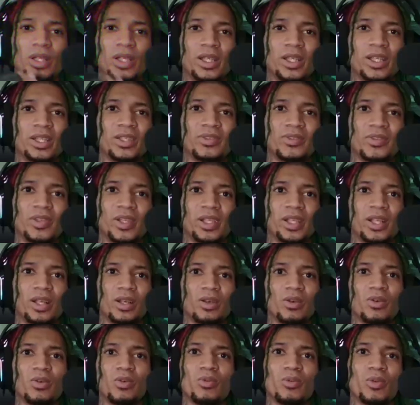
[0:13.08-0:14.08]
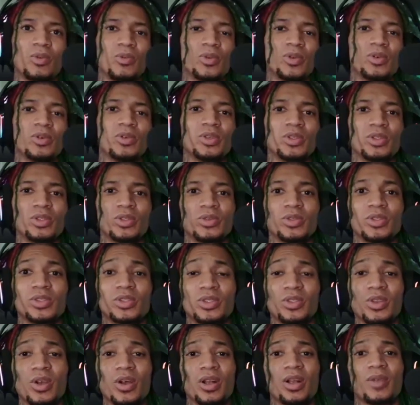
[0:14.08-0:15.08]
in this video, what we're going to do is
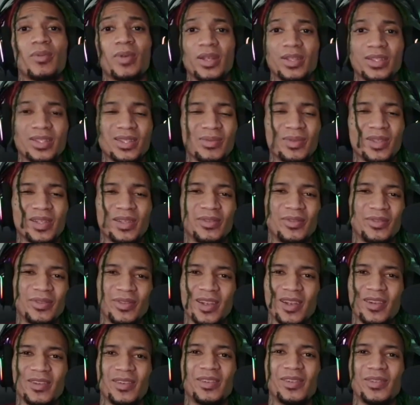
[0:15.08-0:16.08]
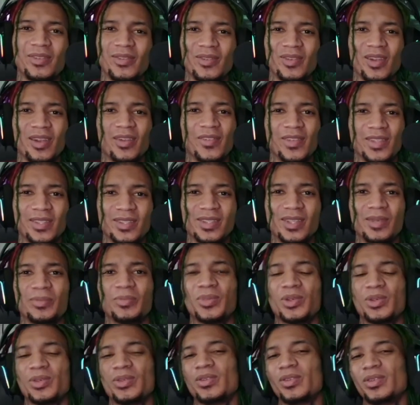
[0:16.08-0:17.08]
talk about something very, very
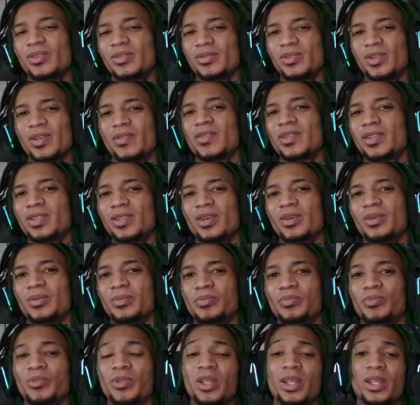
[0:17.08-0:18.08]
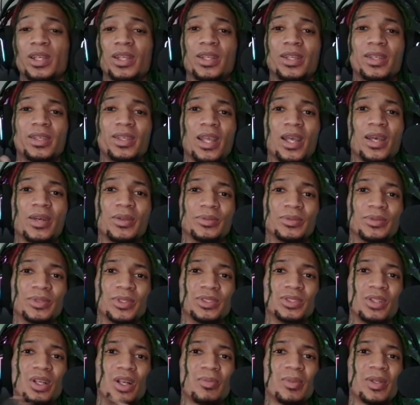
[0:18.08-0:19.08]
simple and very dope. Now,
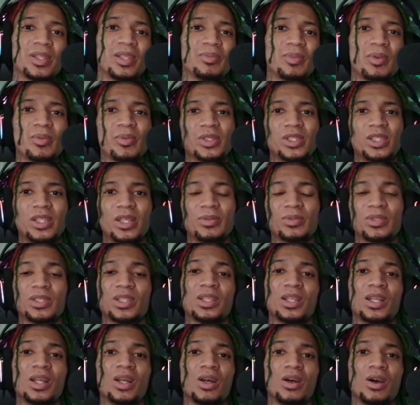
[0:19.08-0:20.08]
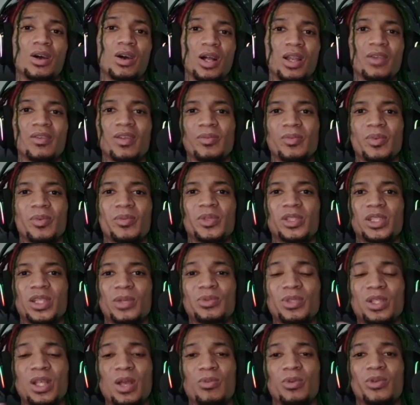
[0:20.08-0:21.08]
let's talk about the memberships. All of our
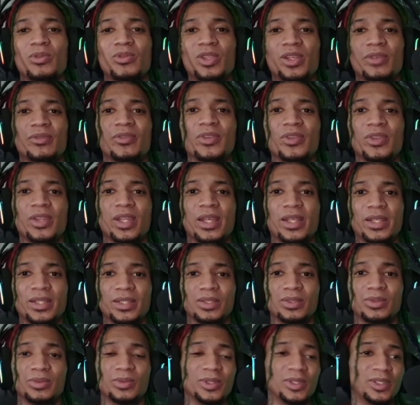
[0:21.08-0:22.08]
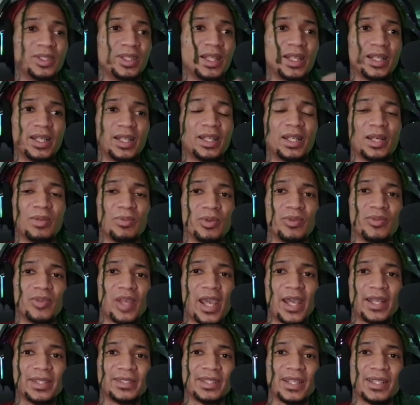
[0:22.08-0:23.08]
memberships come with different things. They can come with
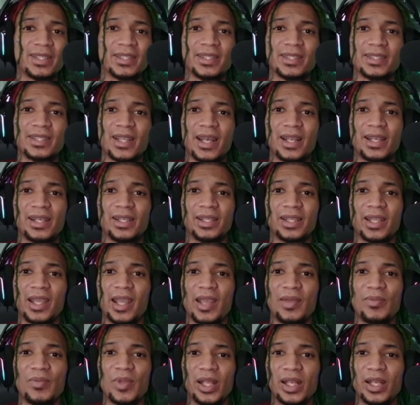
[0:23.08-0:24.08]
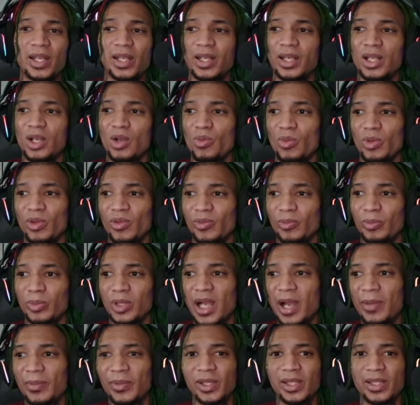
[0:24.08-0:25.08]
assets inside of the game. They can come with
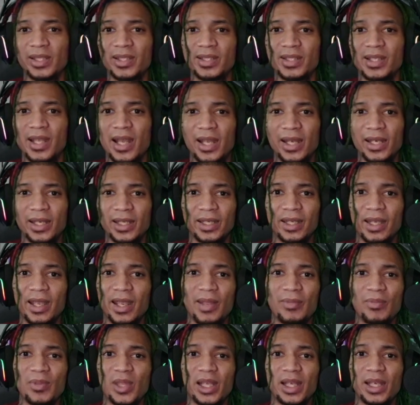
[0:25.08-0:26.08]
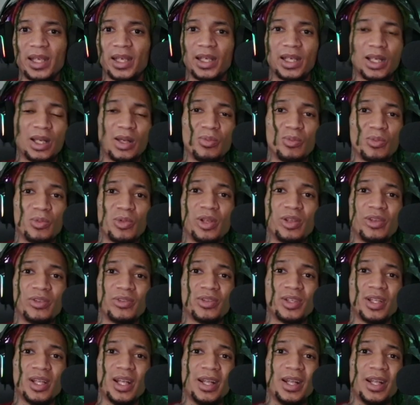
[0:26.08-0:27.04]
property inside of the game. They can come with